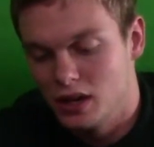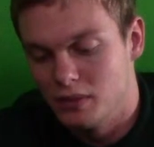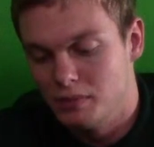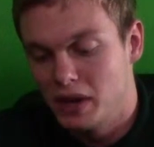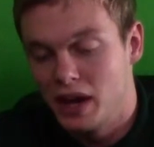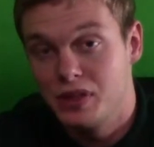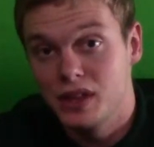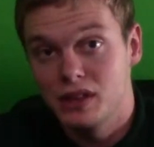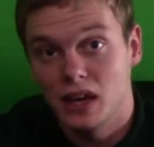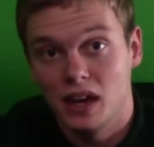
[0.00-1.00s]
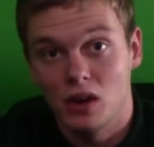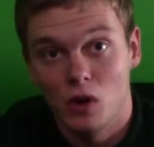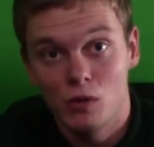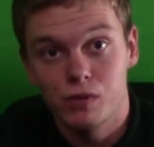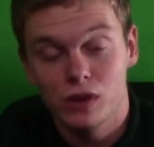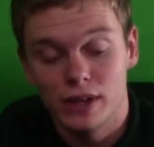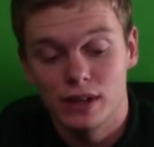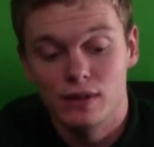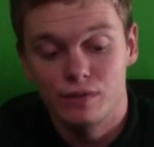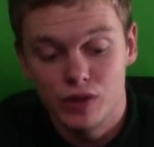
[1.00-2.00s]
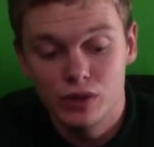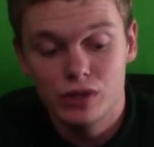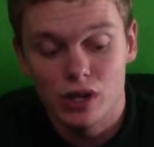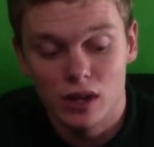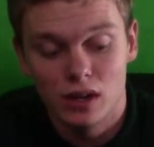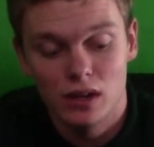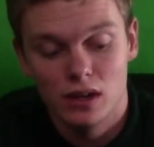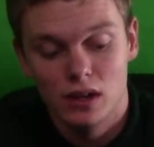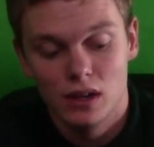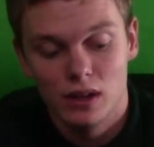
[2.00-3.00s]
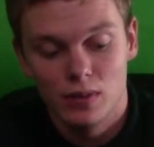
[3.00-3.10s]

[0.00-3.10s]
I think that hopefully in the future